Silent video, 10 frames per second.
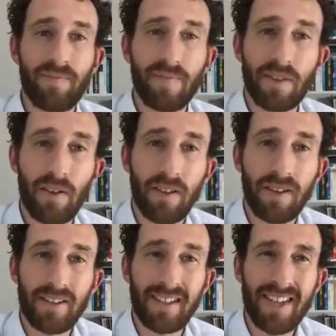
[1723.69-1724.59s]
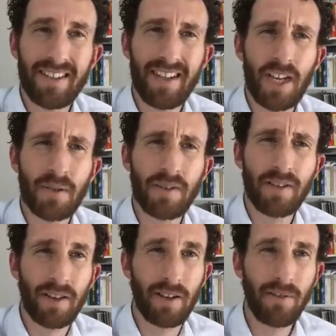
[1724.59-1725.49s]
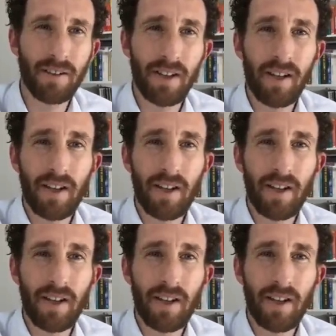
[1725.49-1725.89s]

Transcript: So it's less attachment to the goal